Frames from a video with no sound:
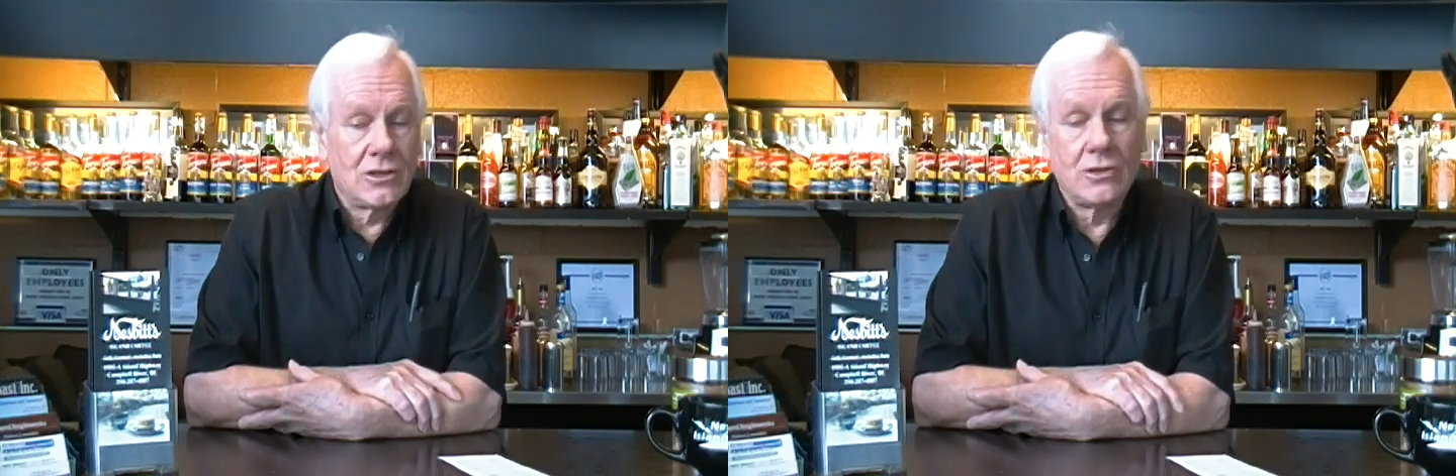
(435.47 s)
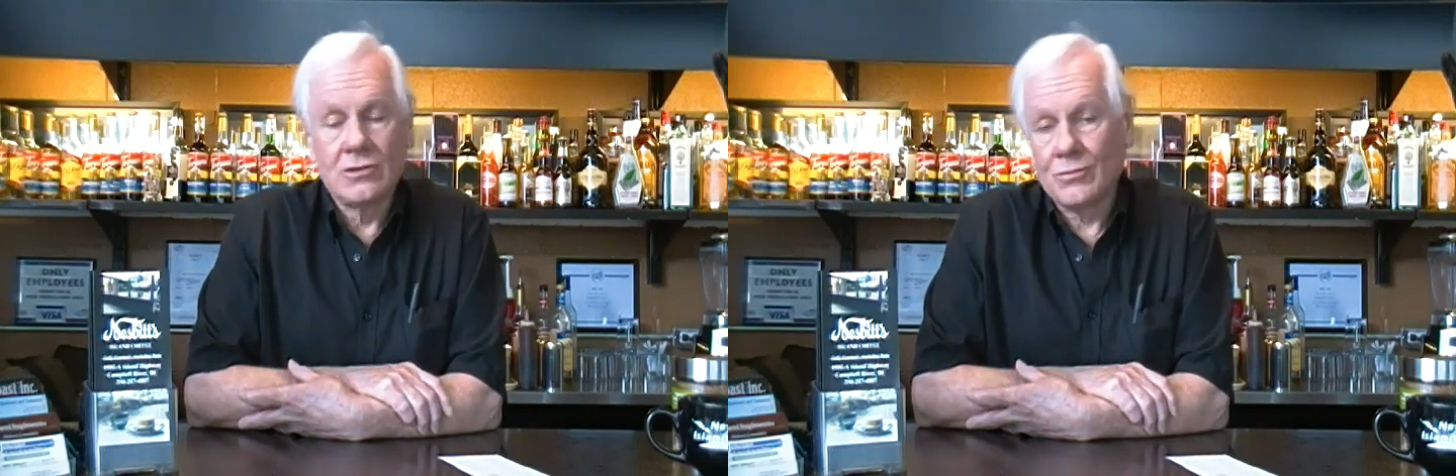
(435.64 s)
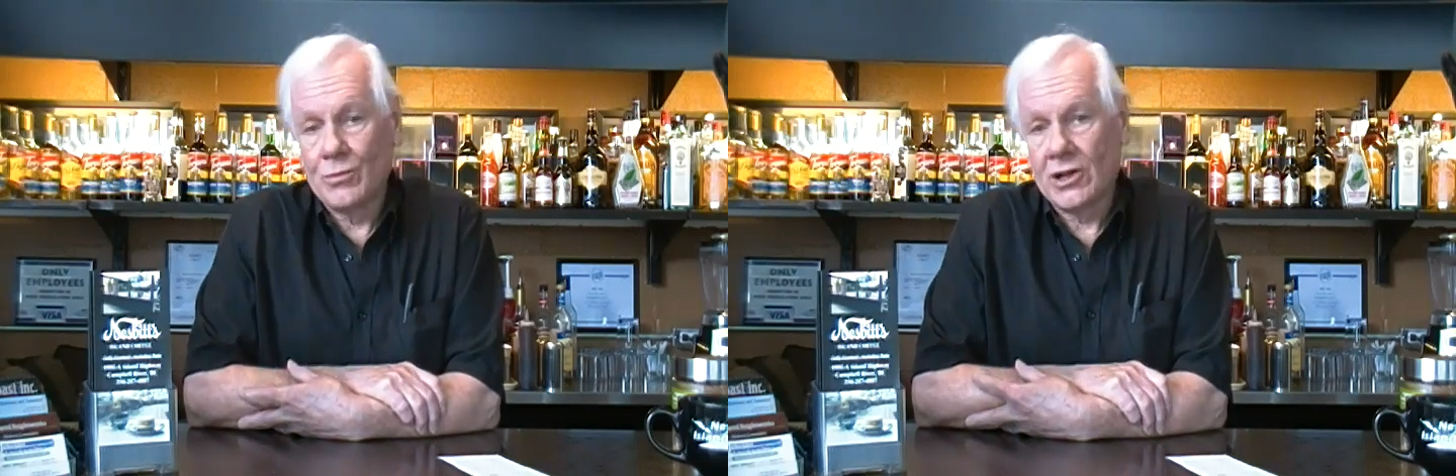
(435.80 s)

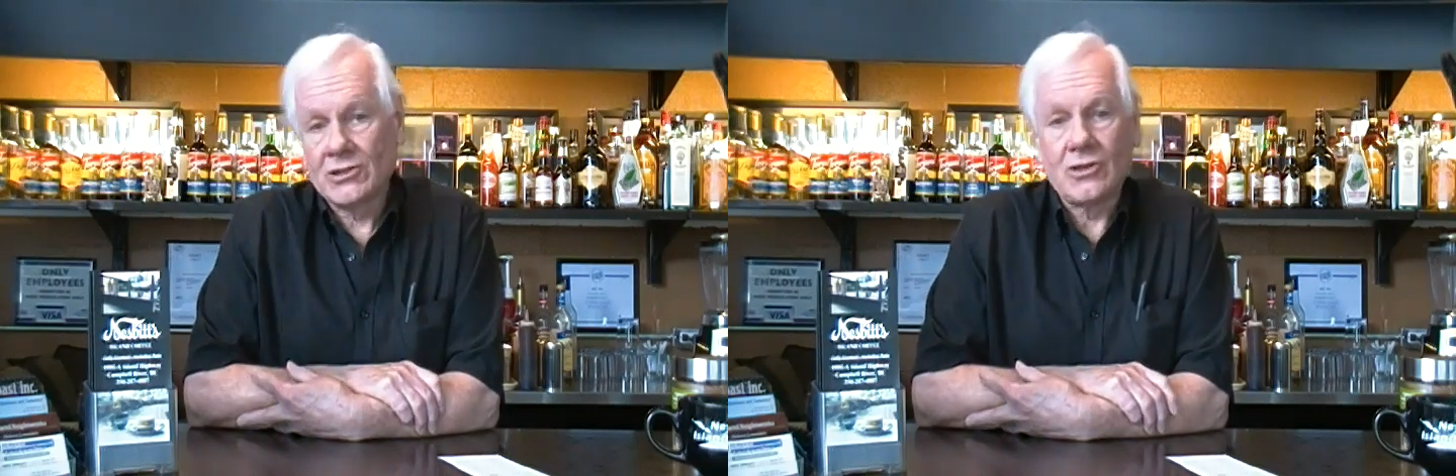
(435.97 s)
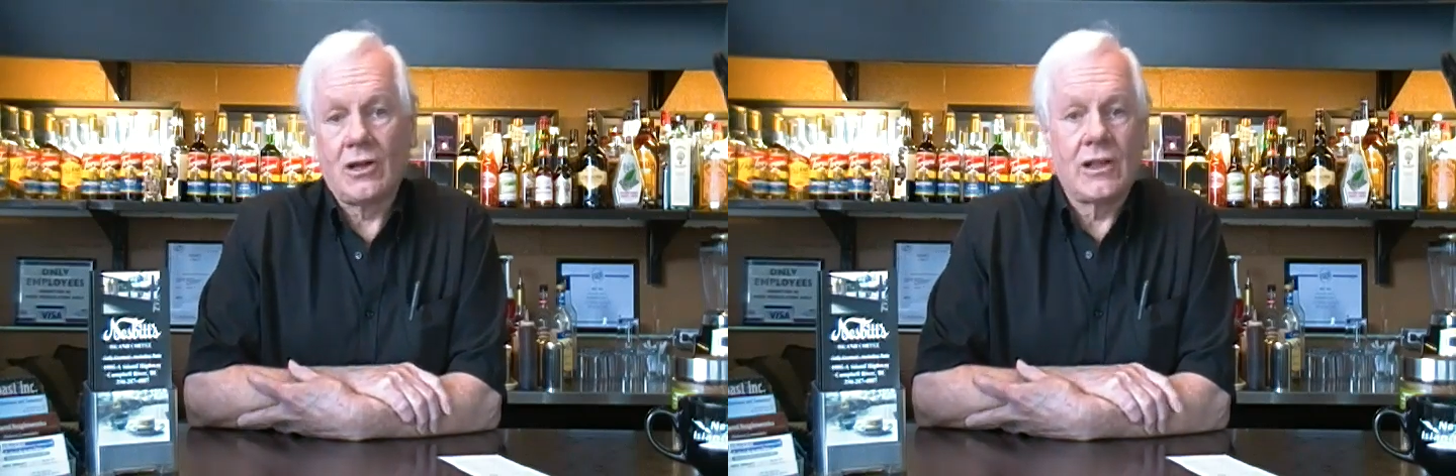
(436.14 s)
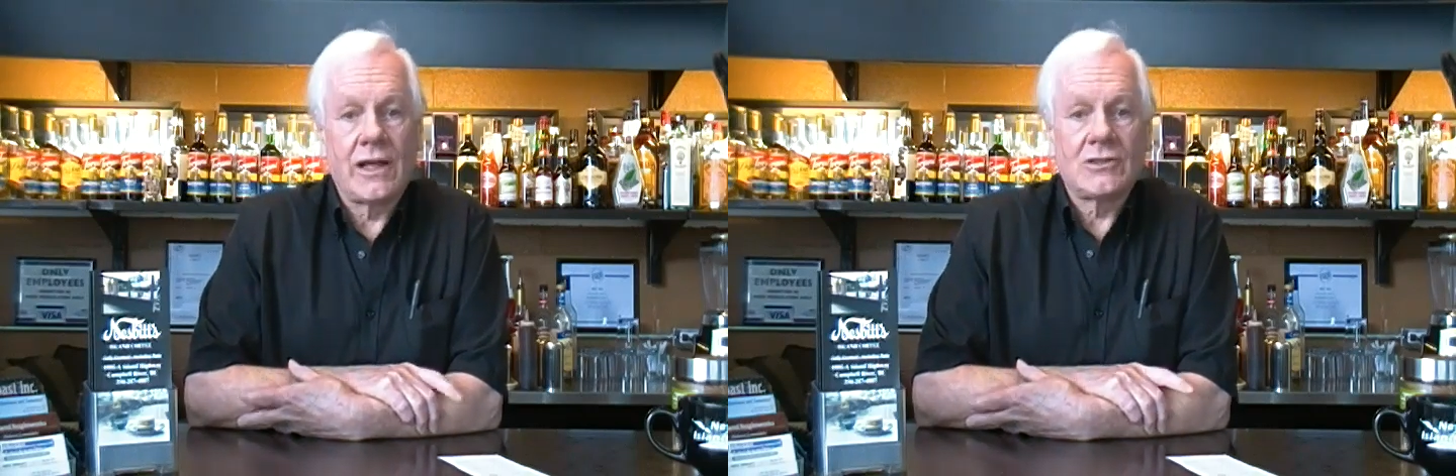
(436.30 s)
toothbrush,
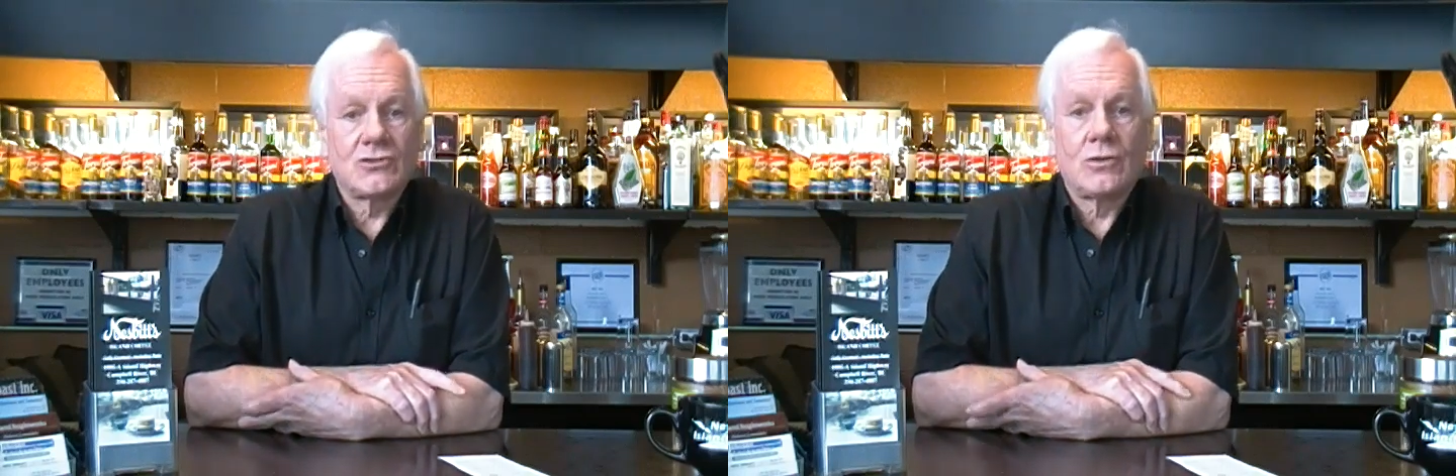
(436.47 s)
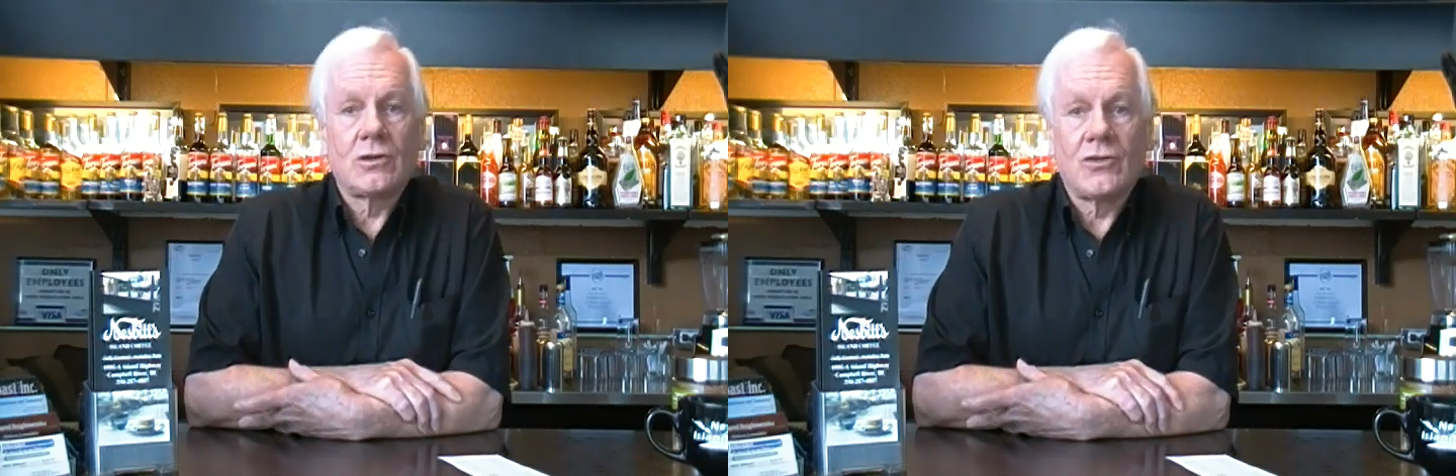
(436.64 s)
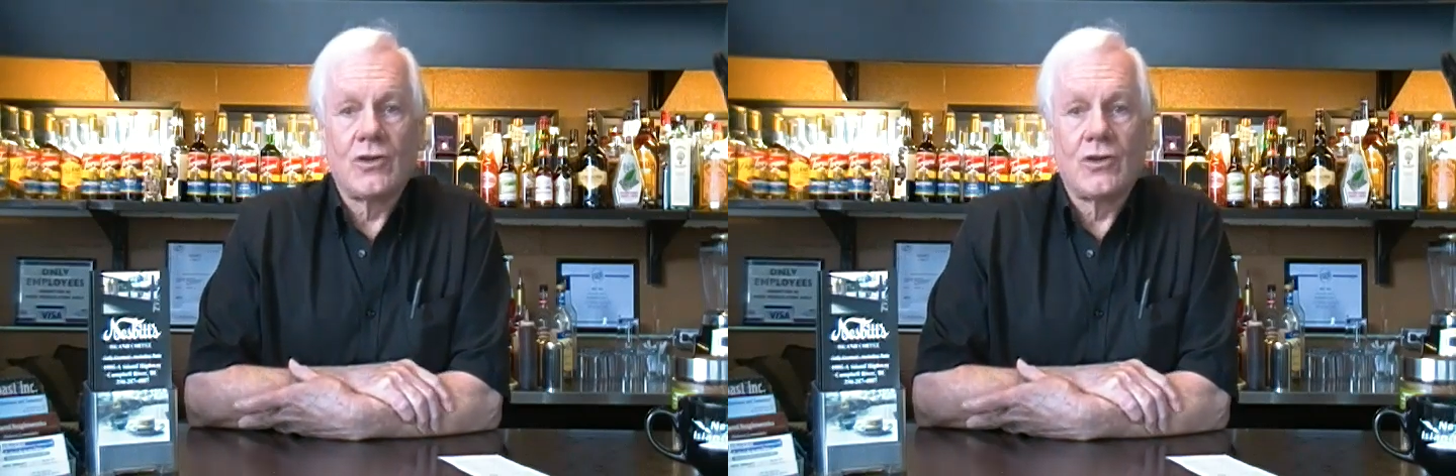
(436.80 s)
all that sort